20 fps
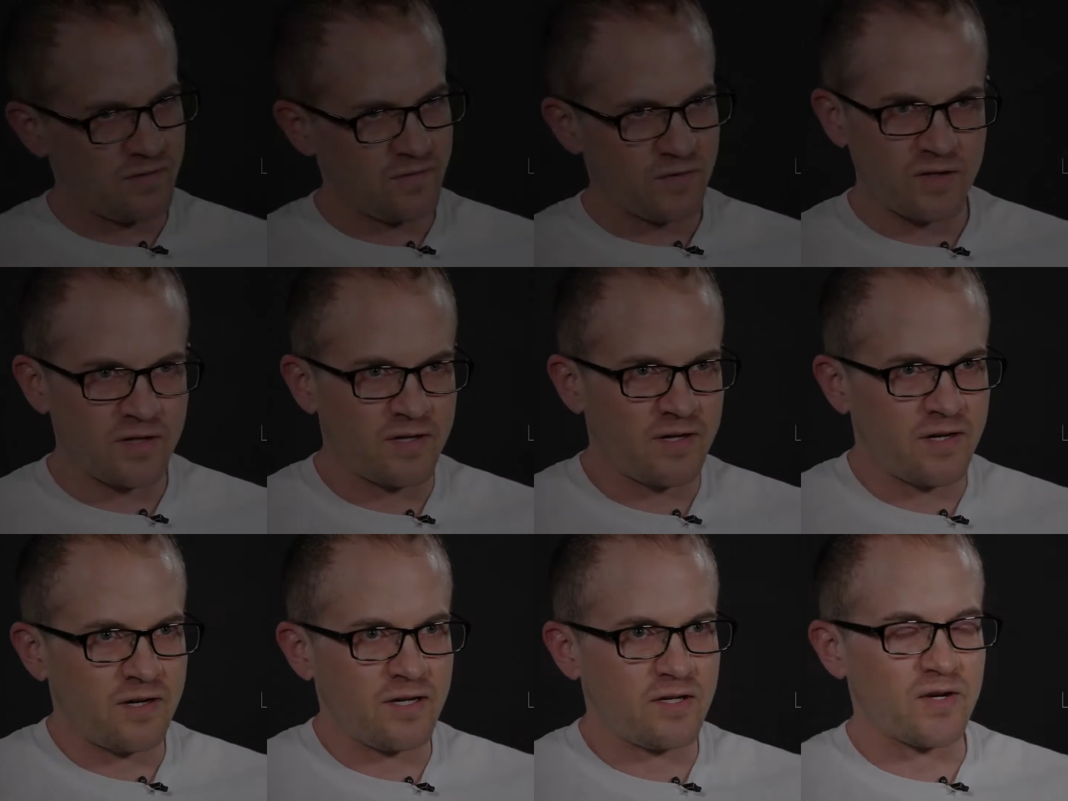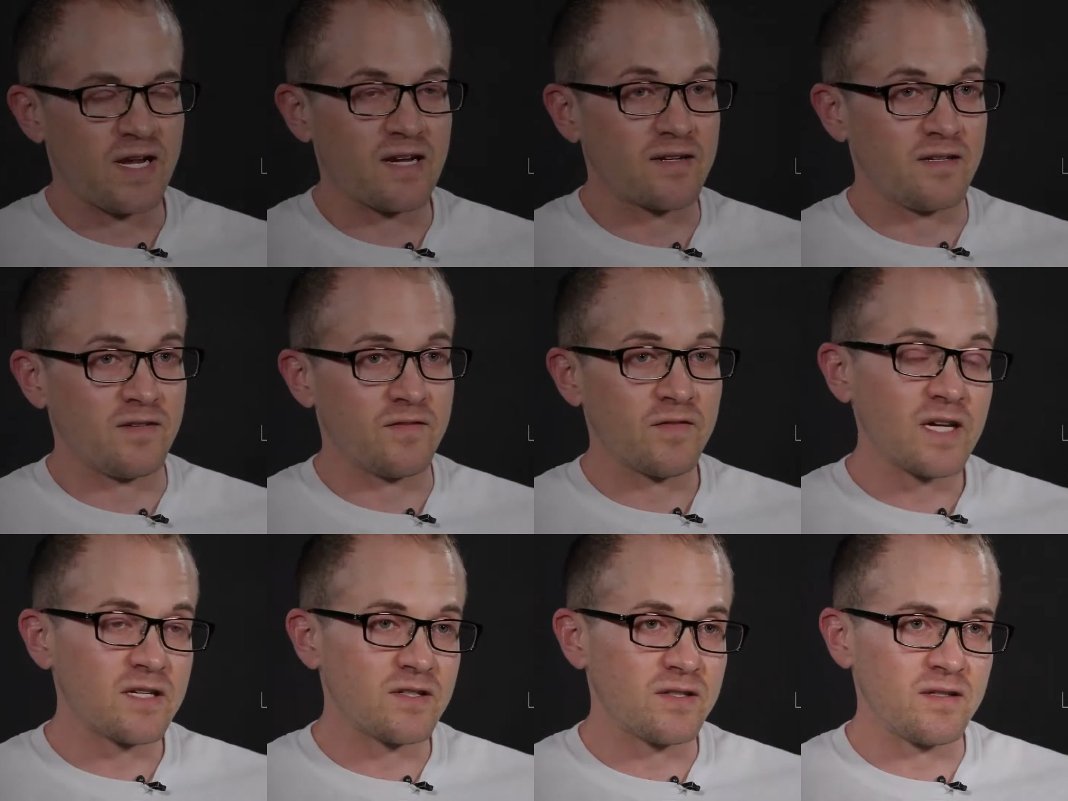of urinary tract
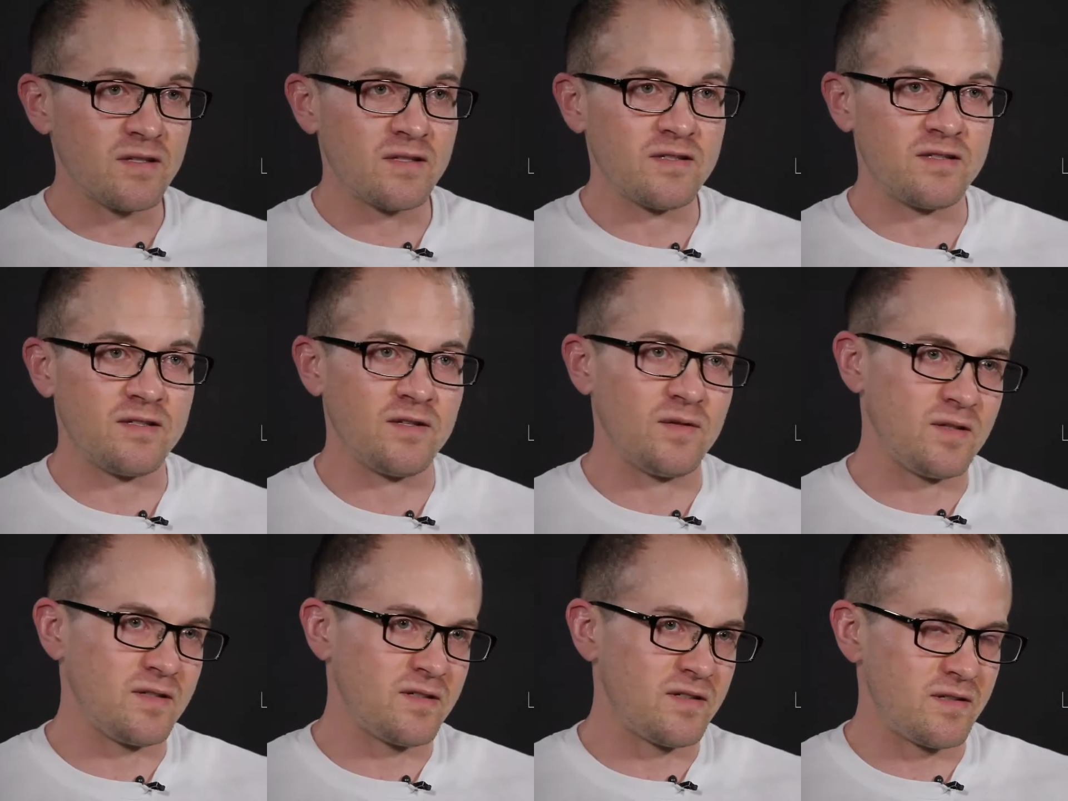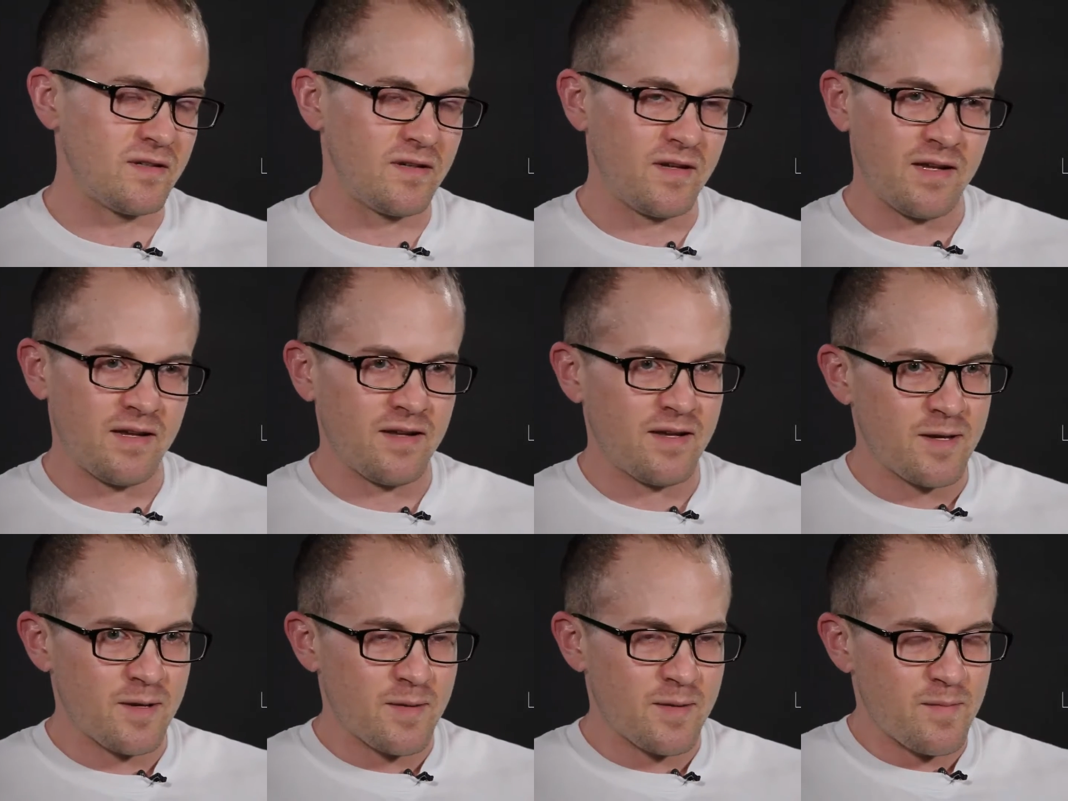infections. It was
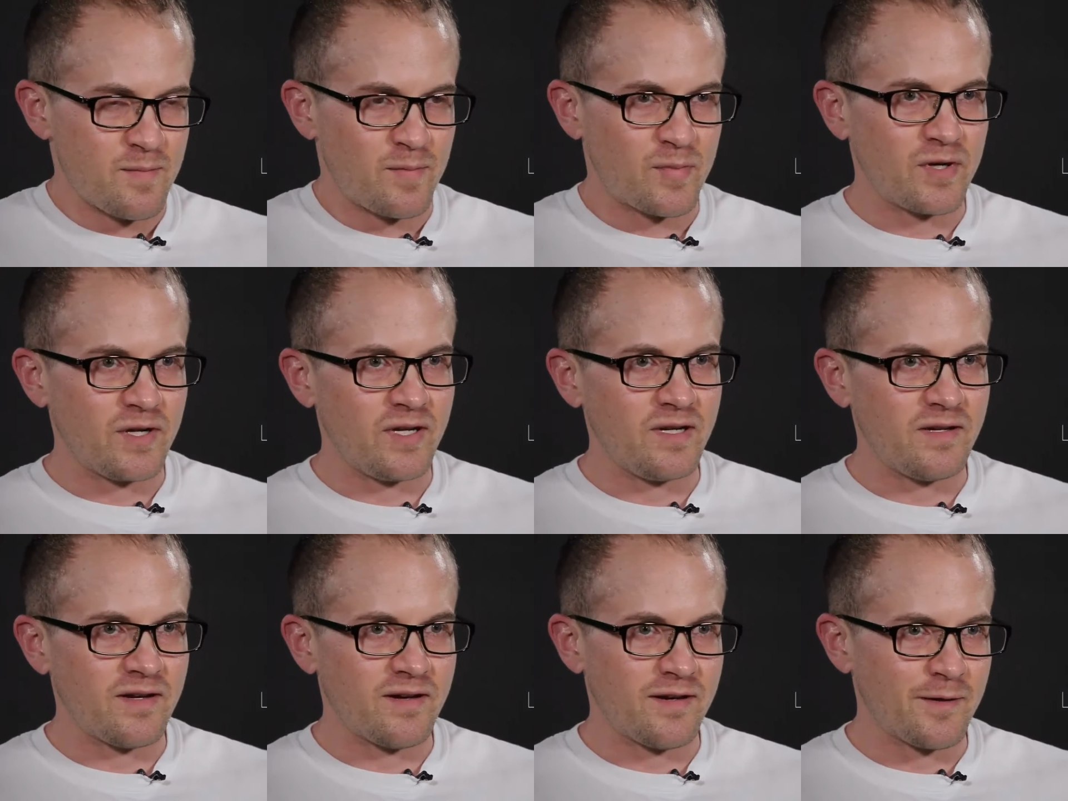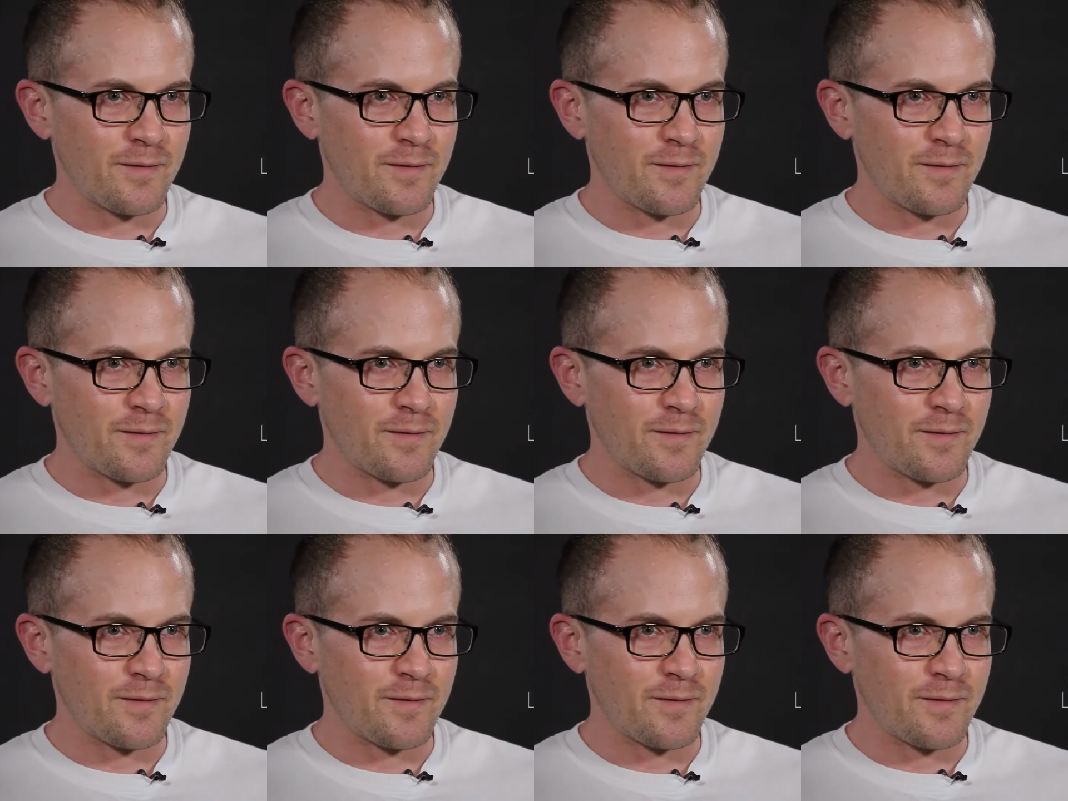pretty